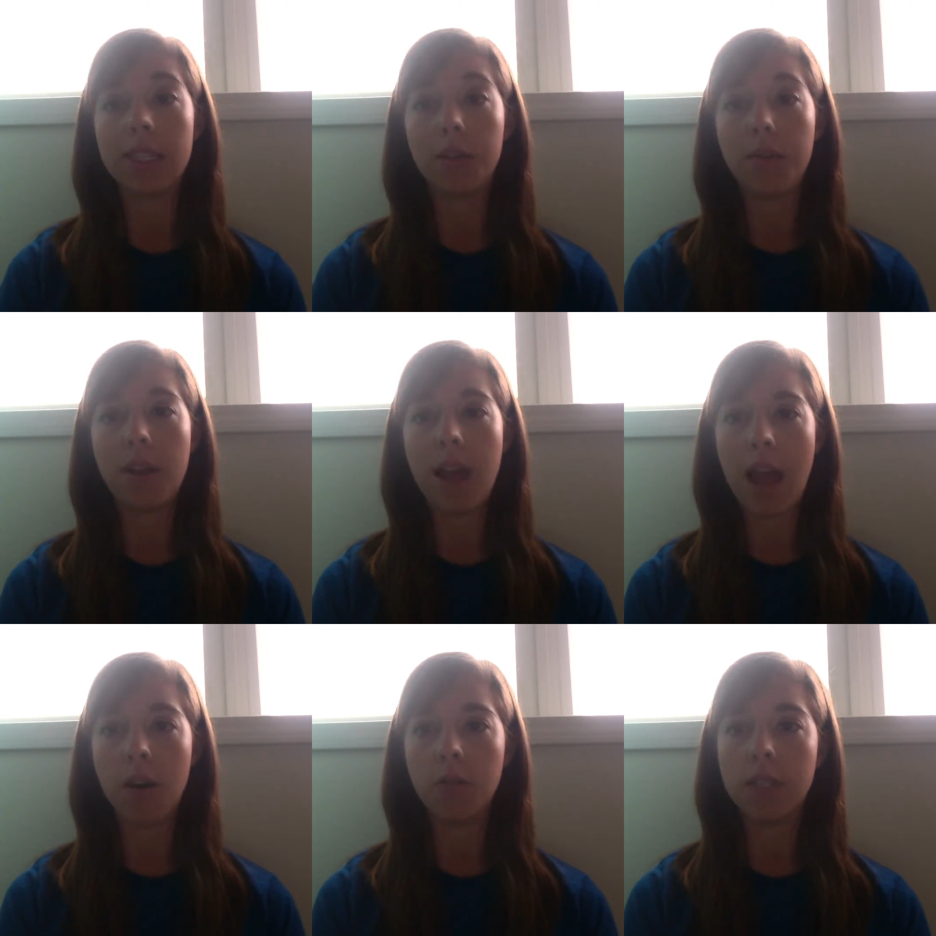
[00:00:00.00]
little red
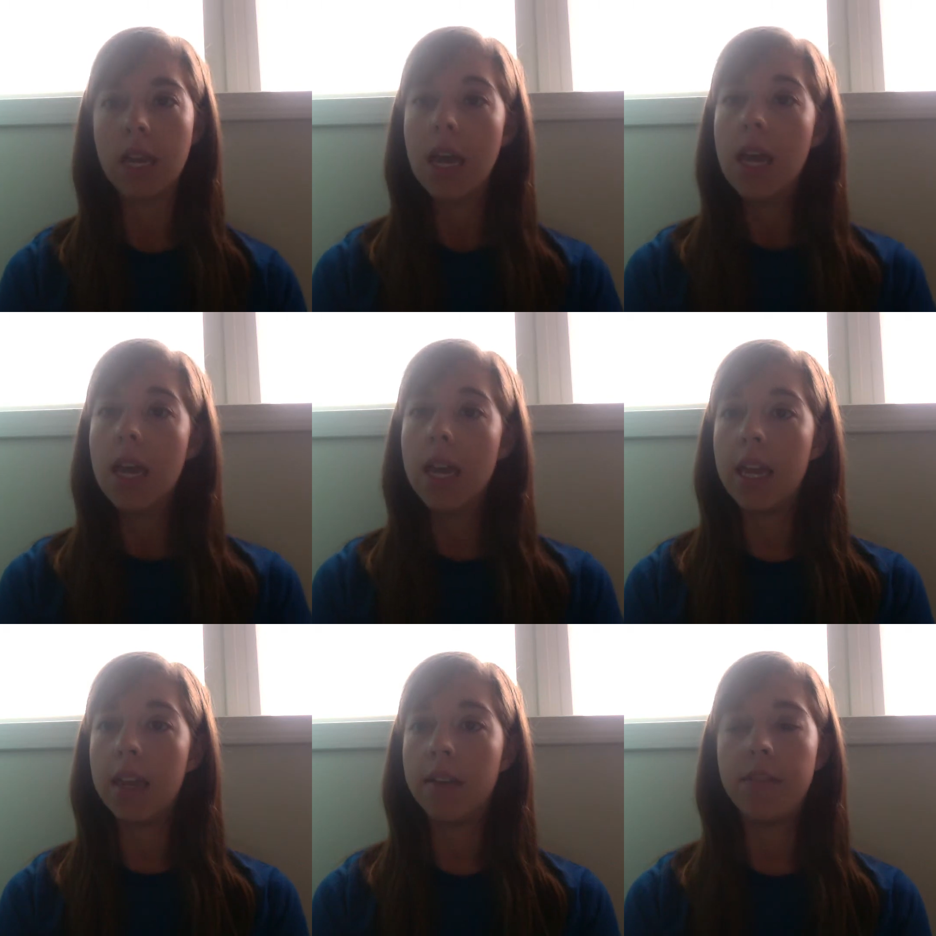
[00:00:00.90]
house
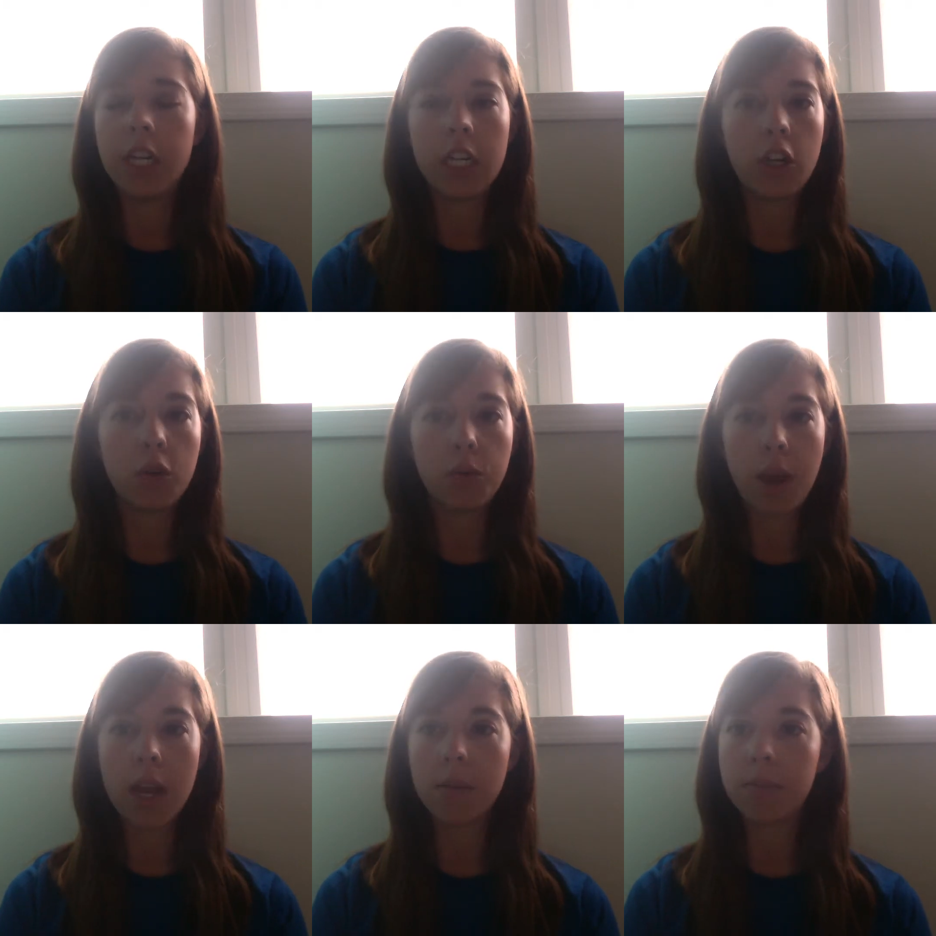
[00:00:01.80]
in a very
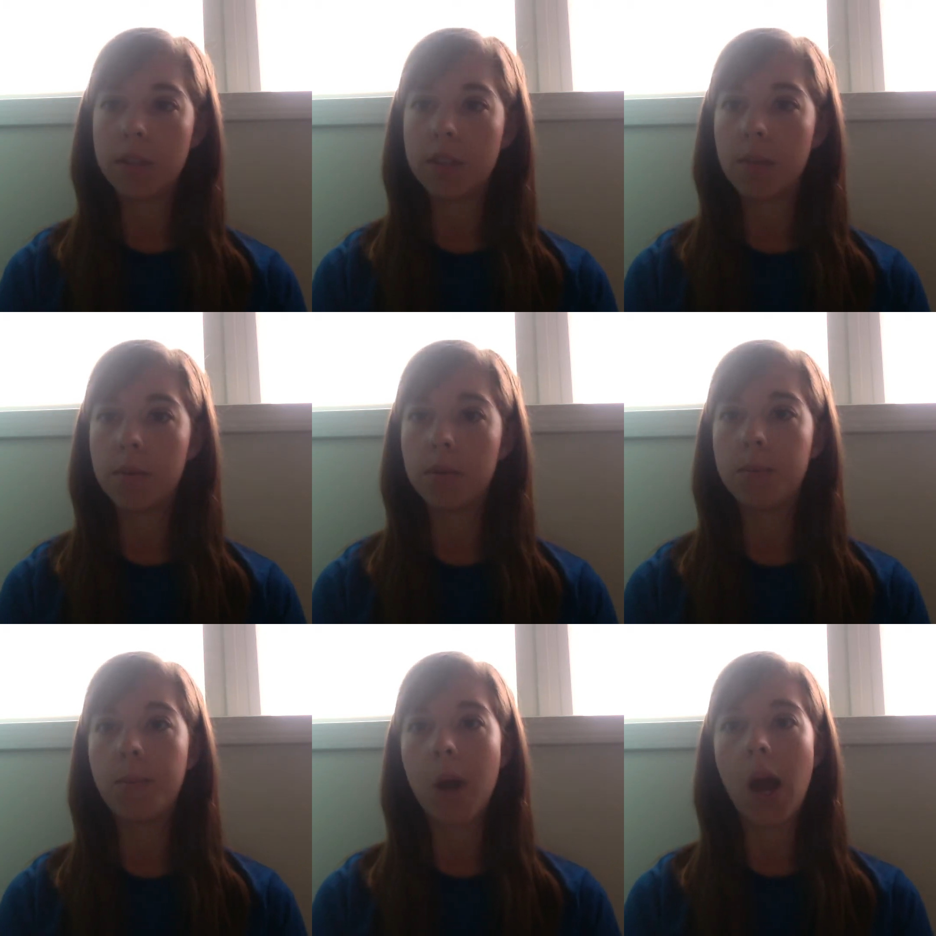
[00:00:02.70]
cramped
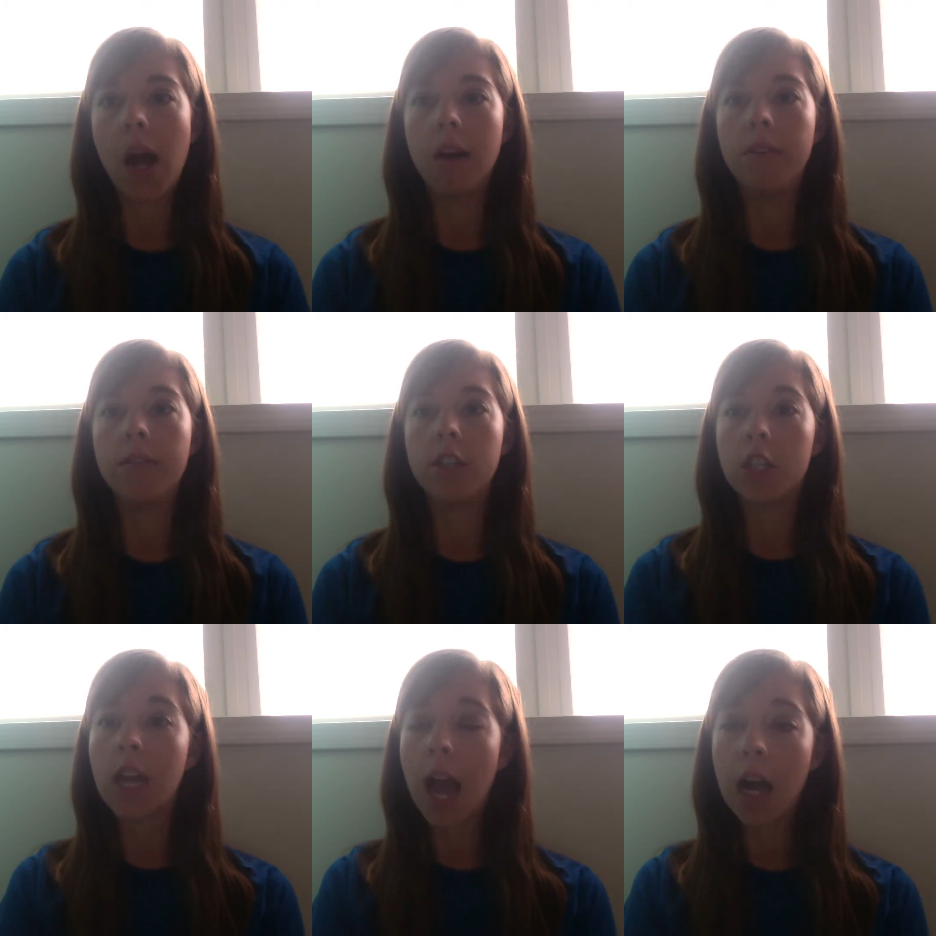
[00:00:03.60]
suburb of
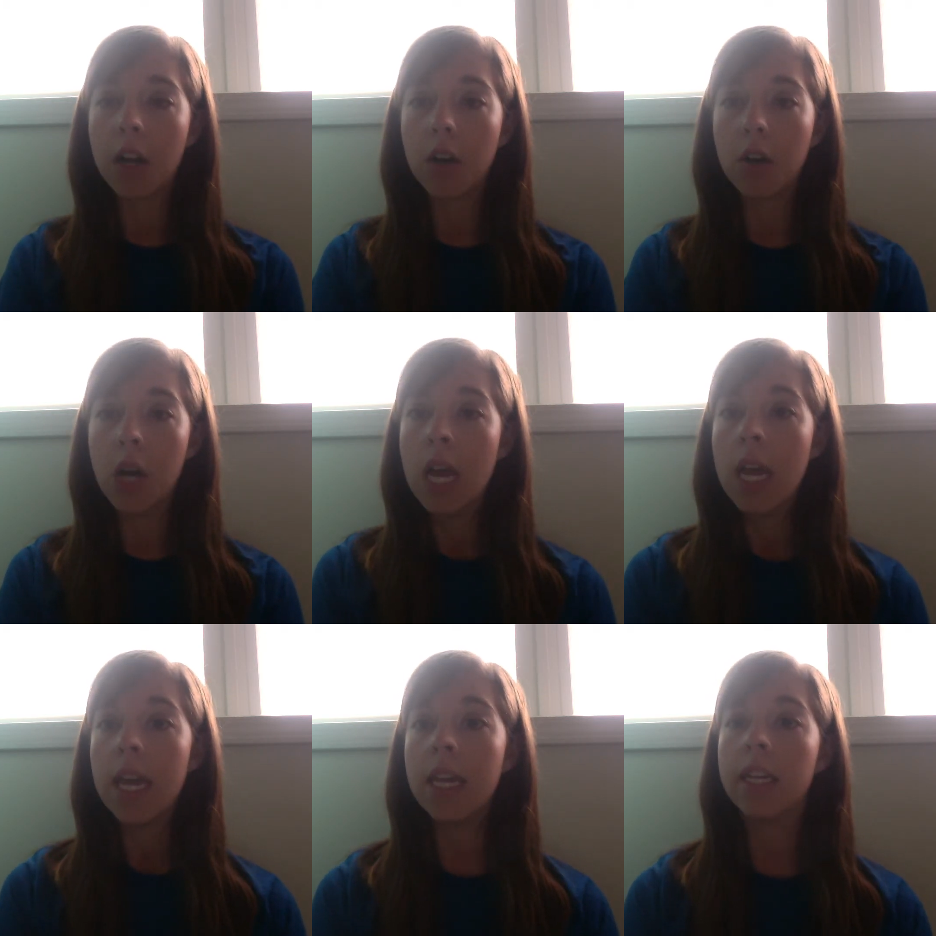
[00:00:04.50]
Chicago
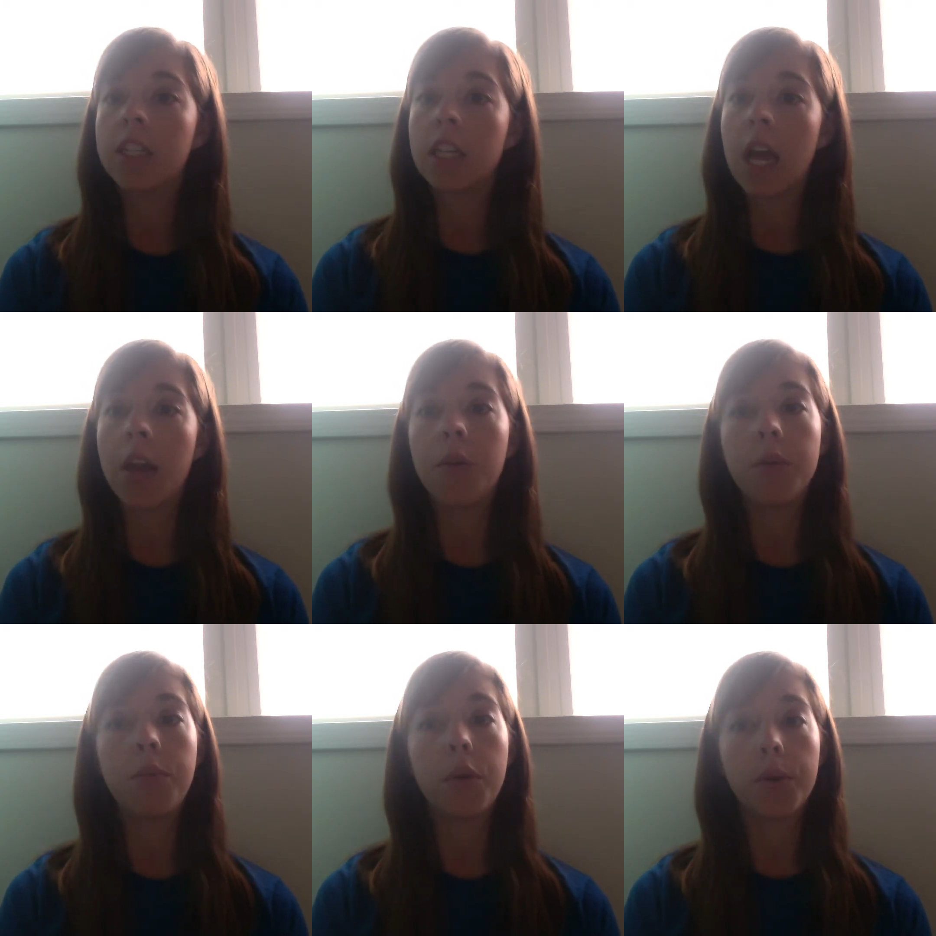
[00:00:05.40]
in a Chicano
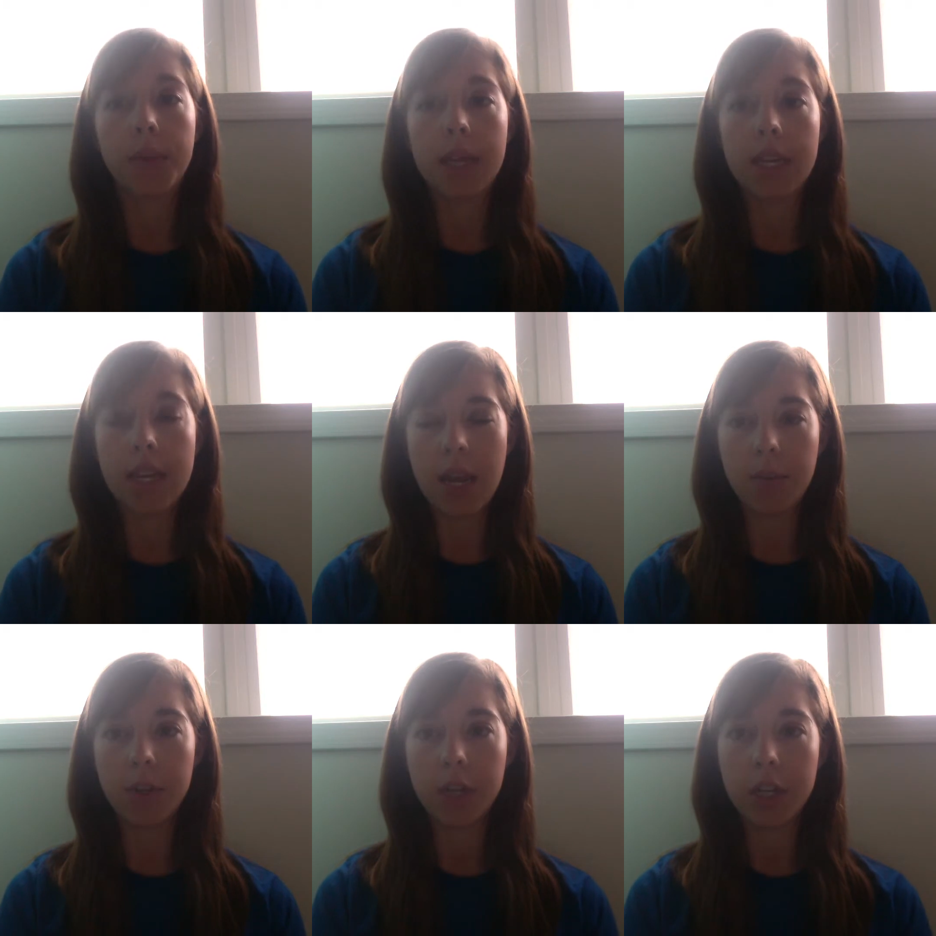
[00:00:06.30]
and Puerto Rican
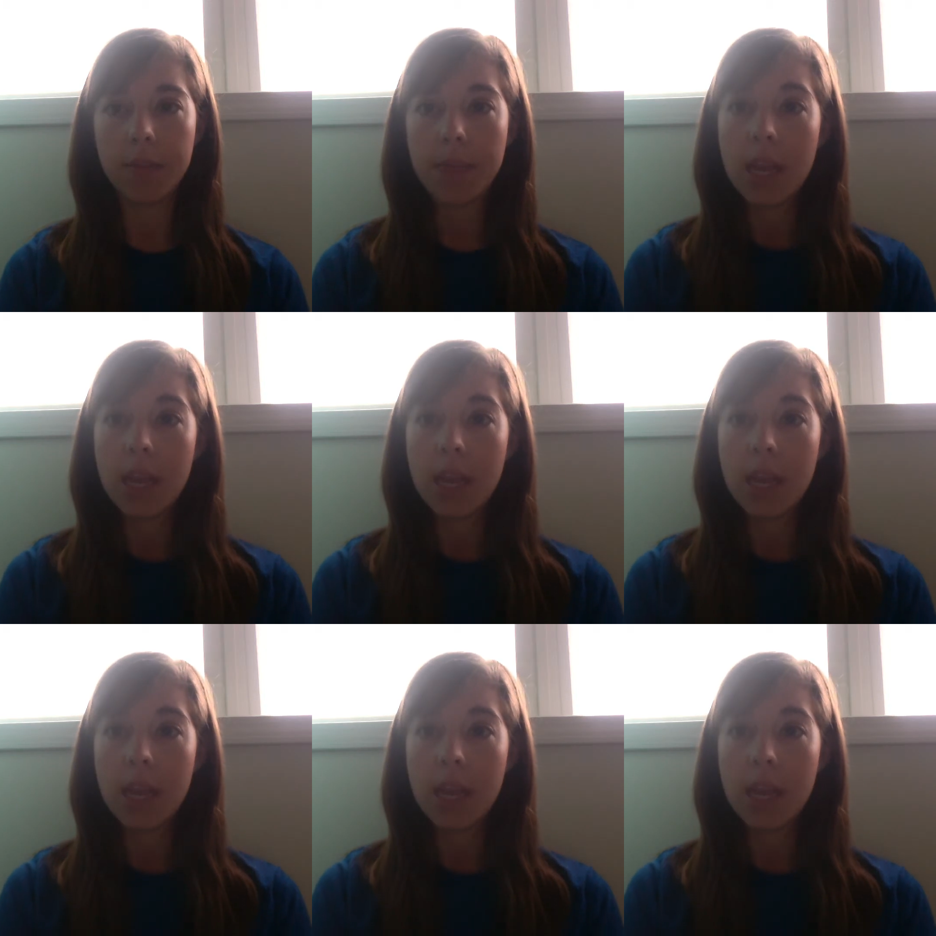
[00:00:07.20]
neighborhood.